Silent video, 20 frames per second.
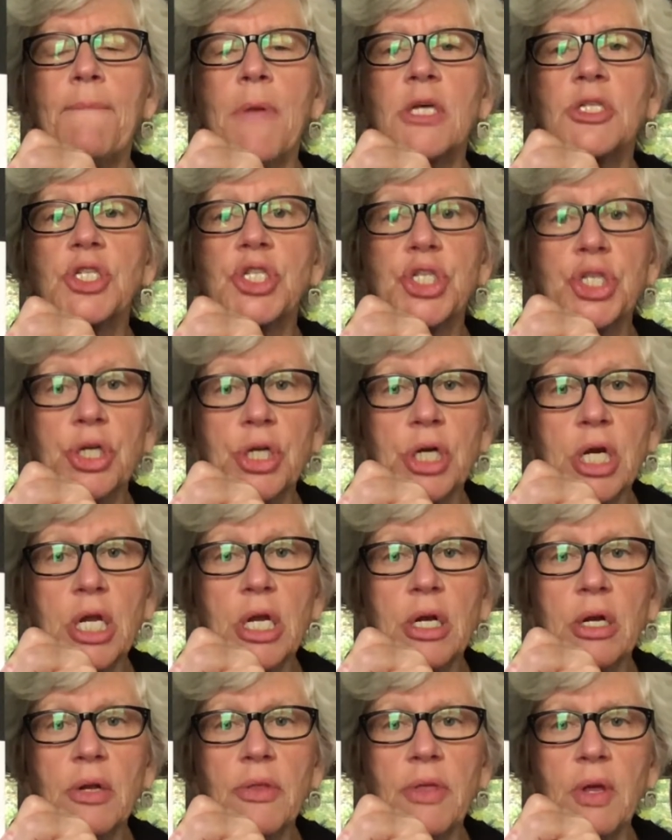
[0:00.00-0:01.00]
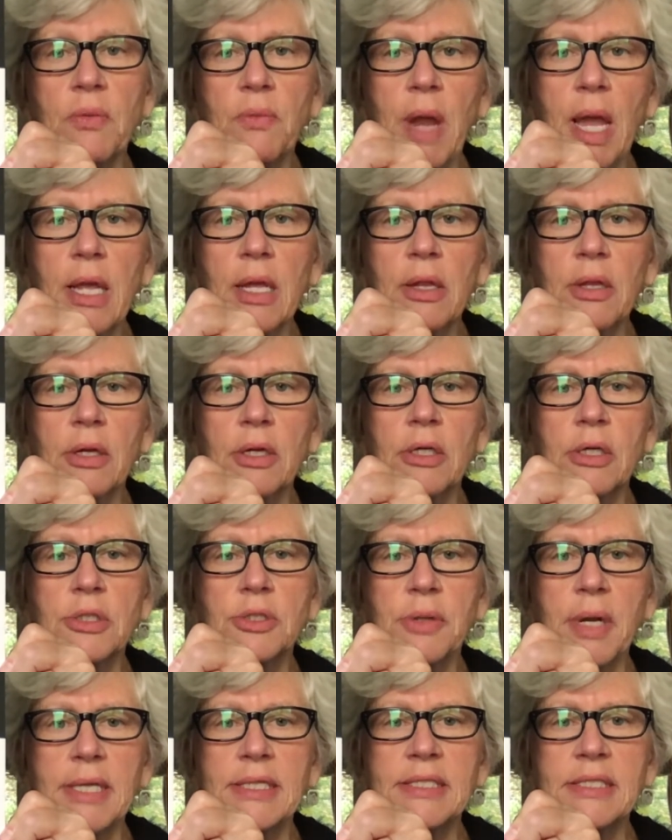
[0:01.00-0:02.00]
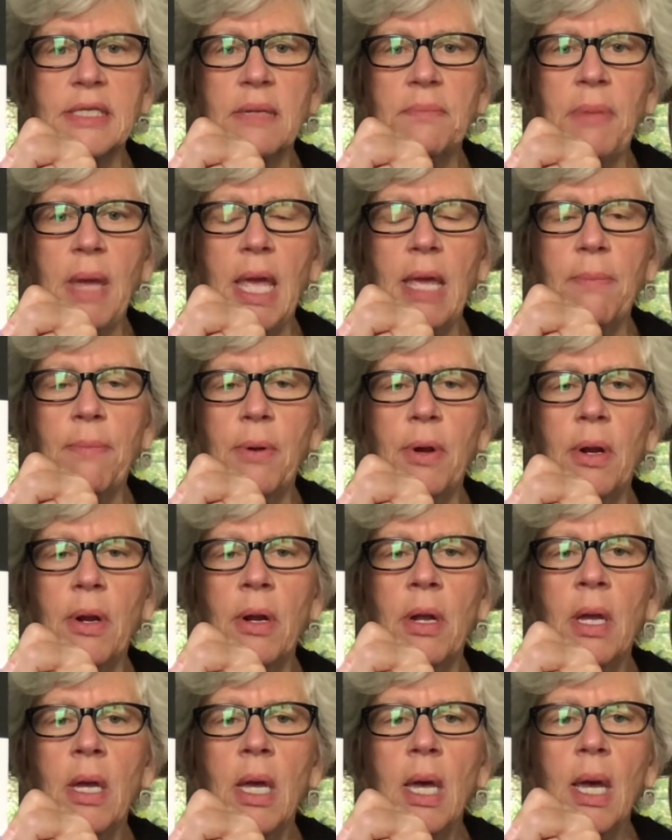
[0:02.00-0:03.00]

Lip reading: sturdier than regular tracing paper.